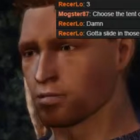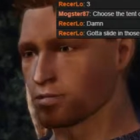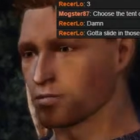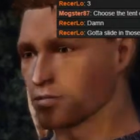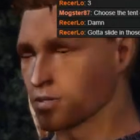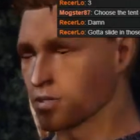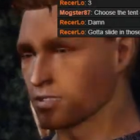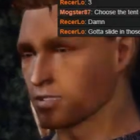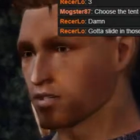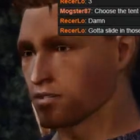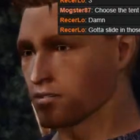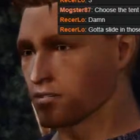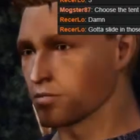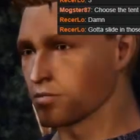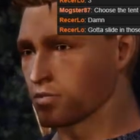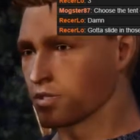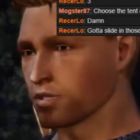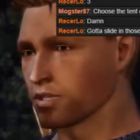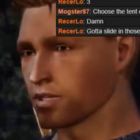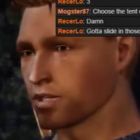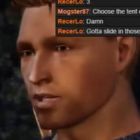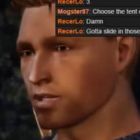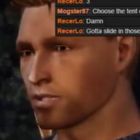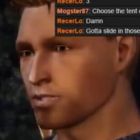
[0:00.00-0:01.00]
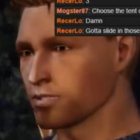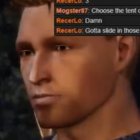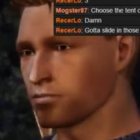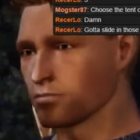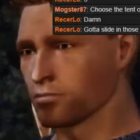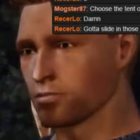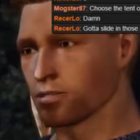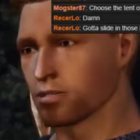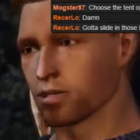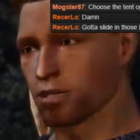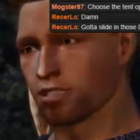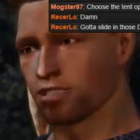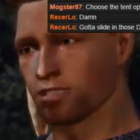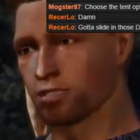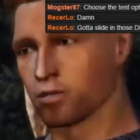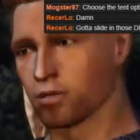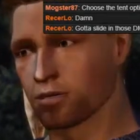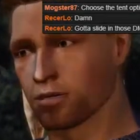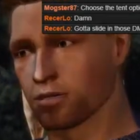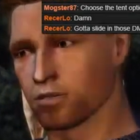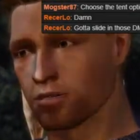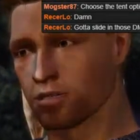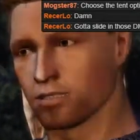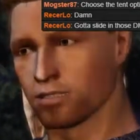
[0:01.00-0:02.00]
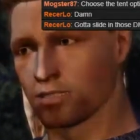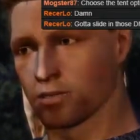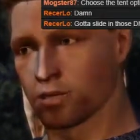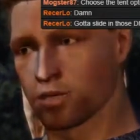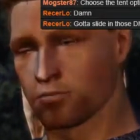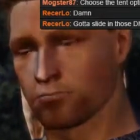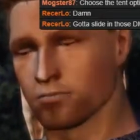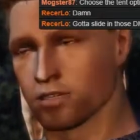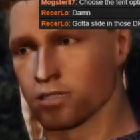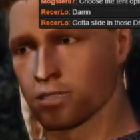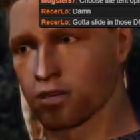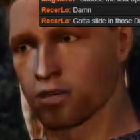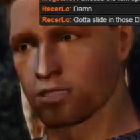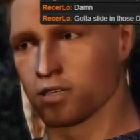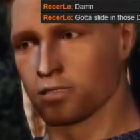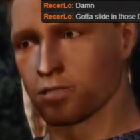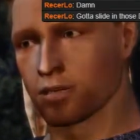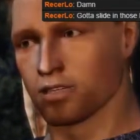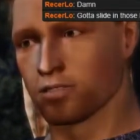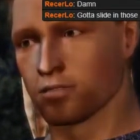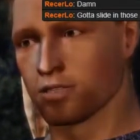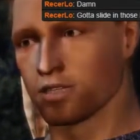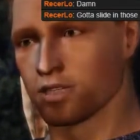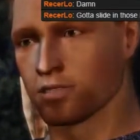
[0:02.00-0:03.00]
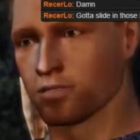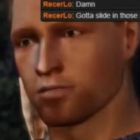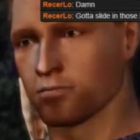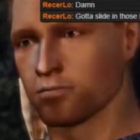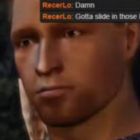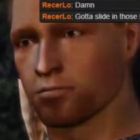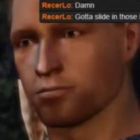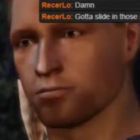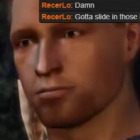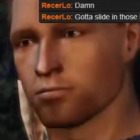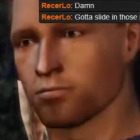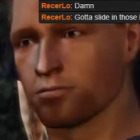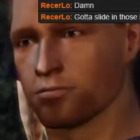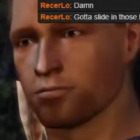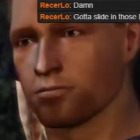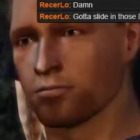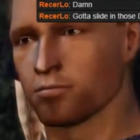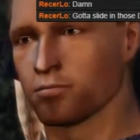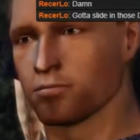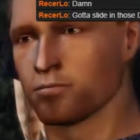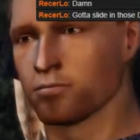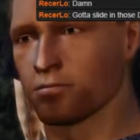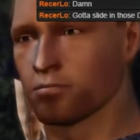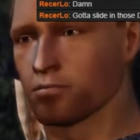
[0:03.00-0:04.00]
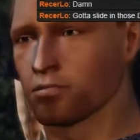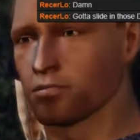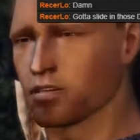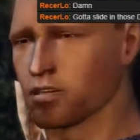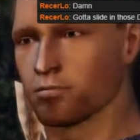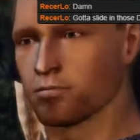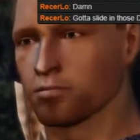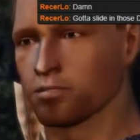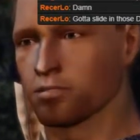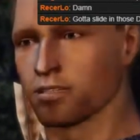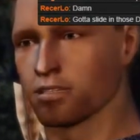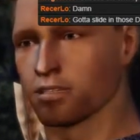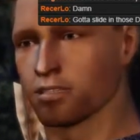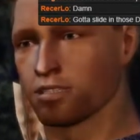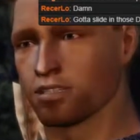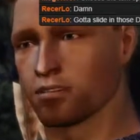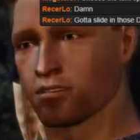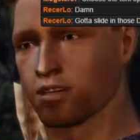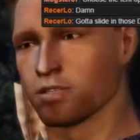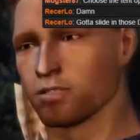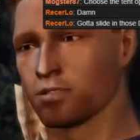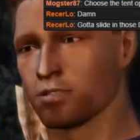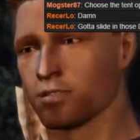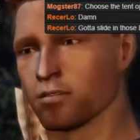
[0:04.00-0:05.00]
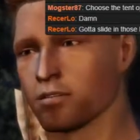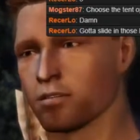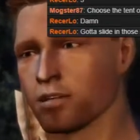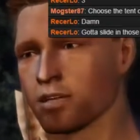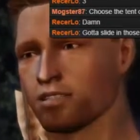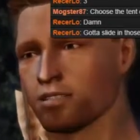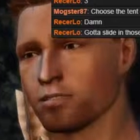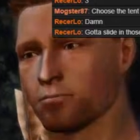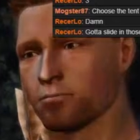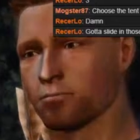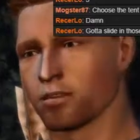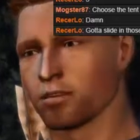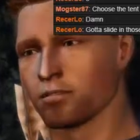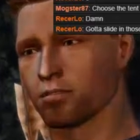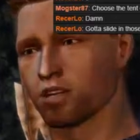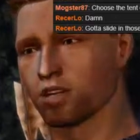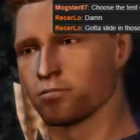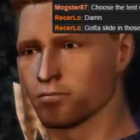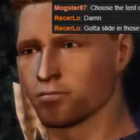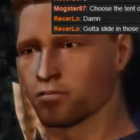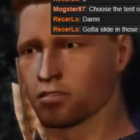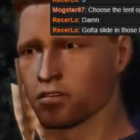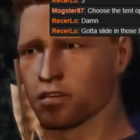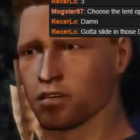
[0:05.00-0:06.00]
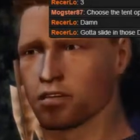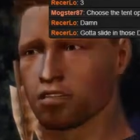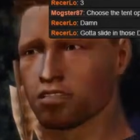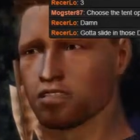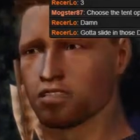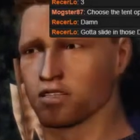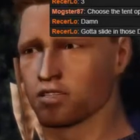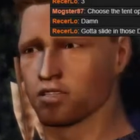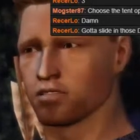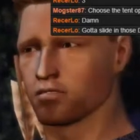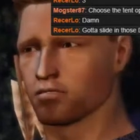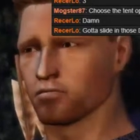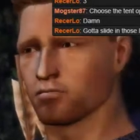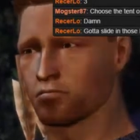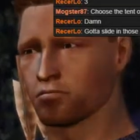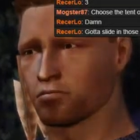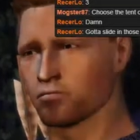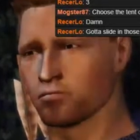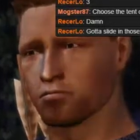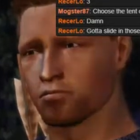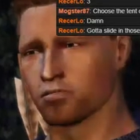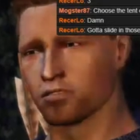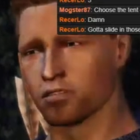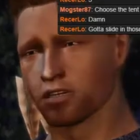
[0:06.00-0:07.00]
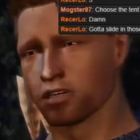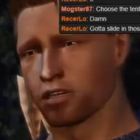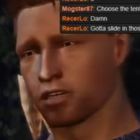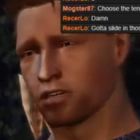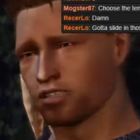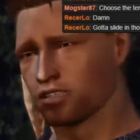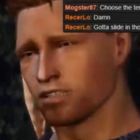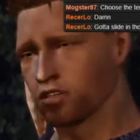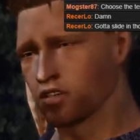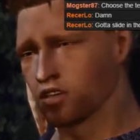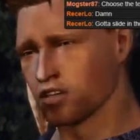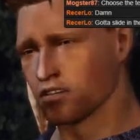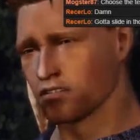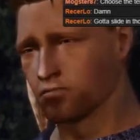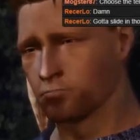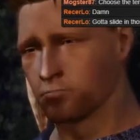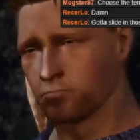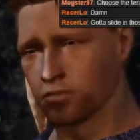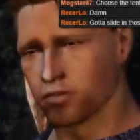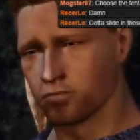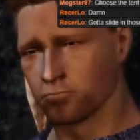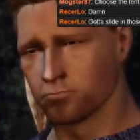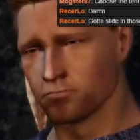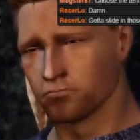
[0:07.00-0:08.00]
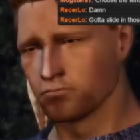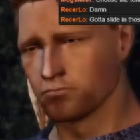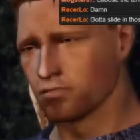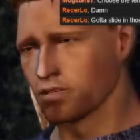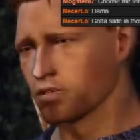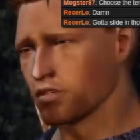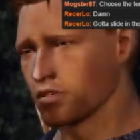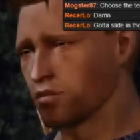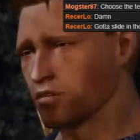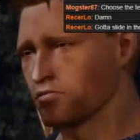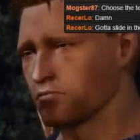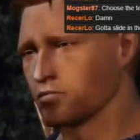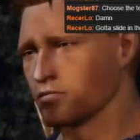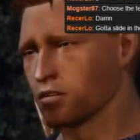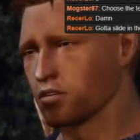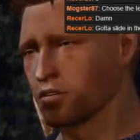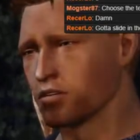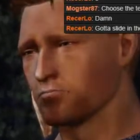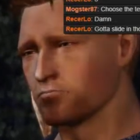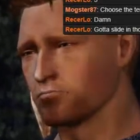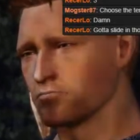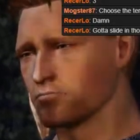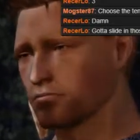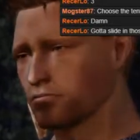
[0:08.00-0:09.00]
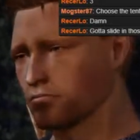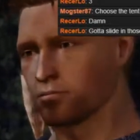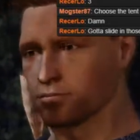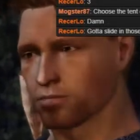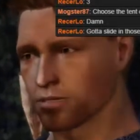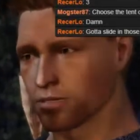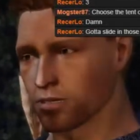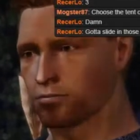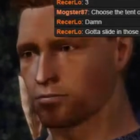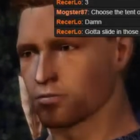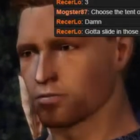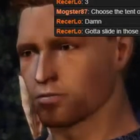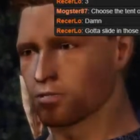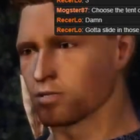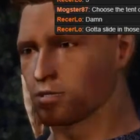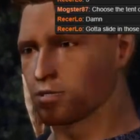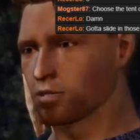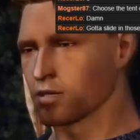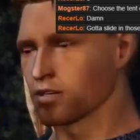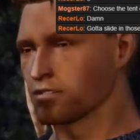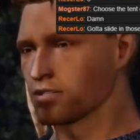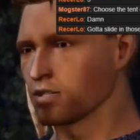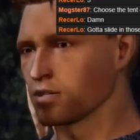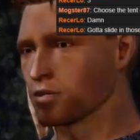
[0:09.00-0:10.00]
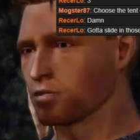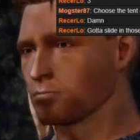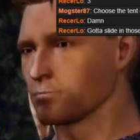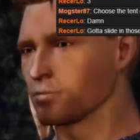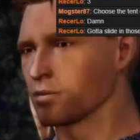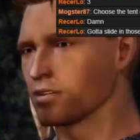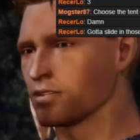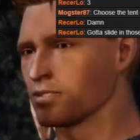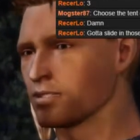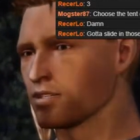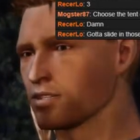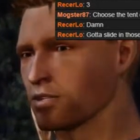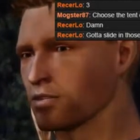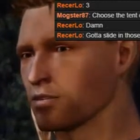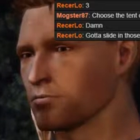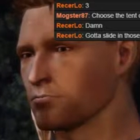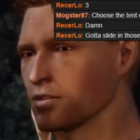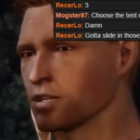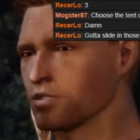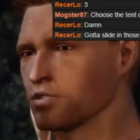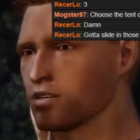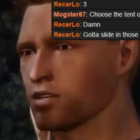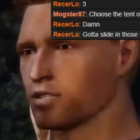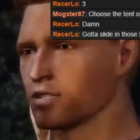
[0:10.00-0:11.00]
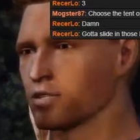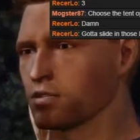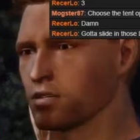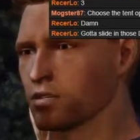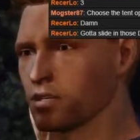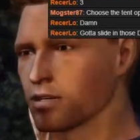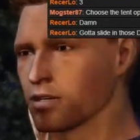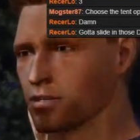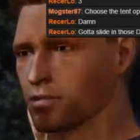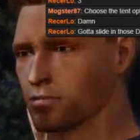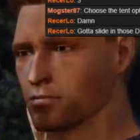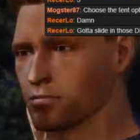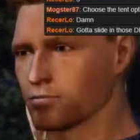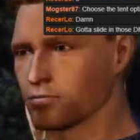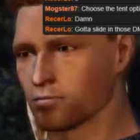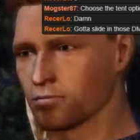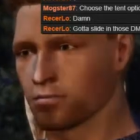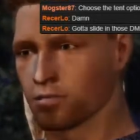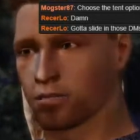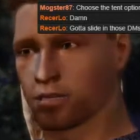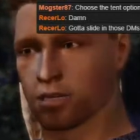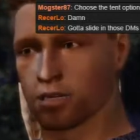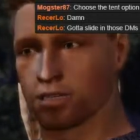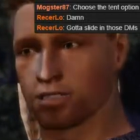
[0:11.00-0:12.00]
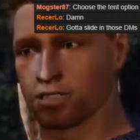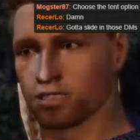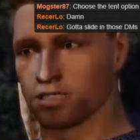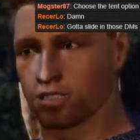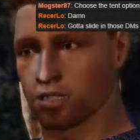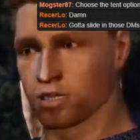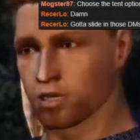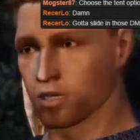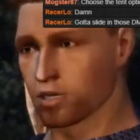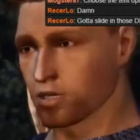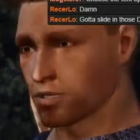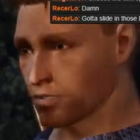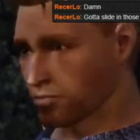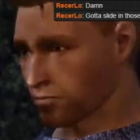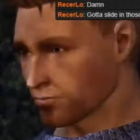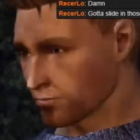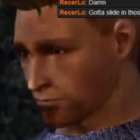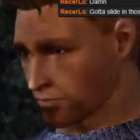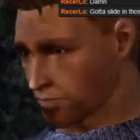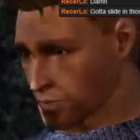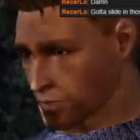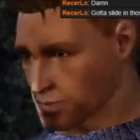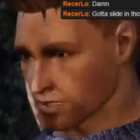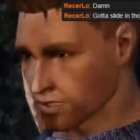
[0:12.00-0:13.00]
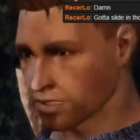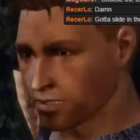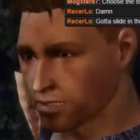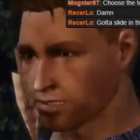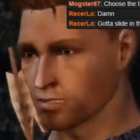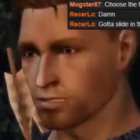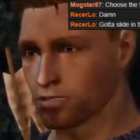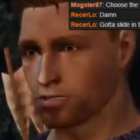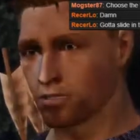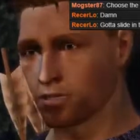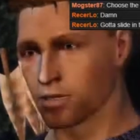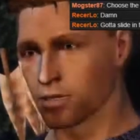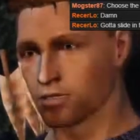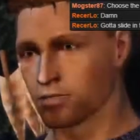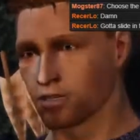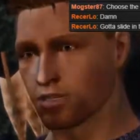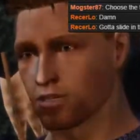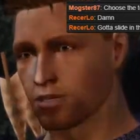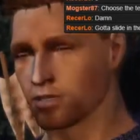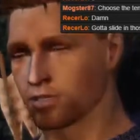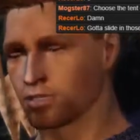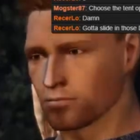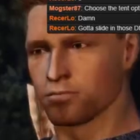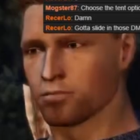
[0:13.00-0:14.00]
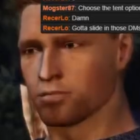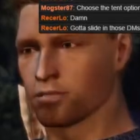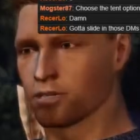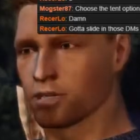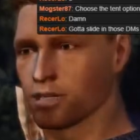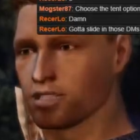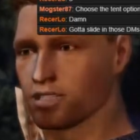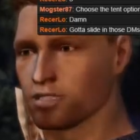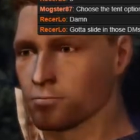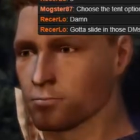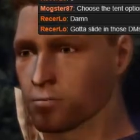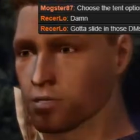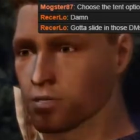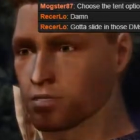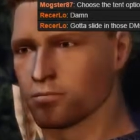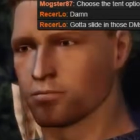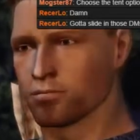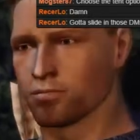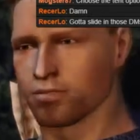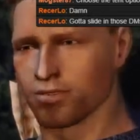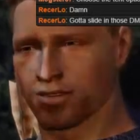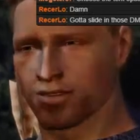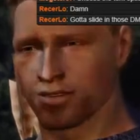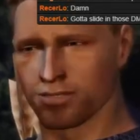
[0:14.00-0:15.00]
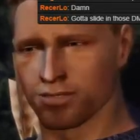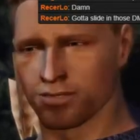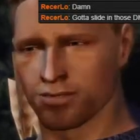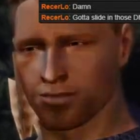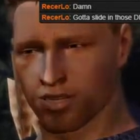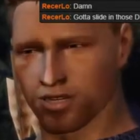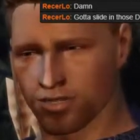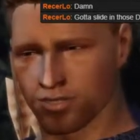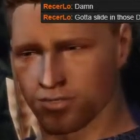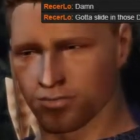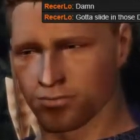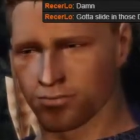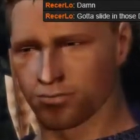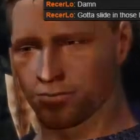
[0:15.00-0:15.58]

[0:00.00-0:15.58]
You don't have to do that. I know you didn't know him as long as I did. Any of us could die in battle. I'd like to have a proper funeral for him. Dwarves don't practice cremation, do they? I heard about that, now that I think. I suppose... Thank you.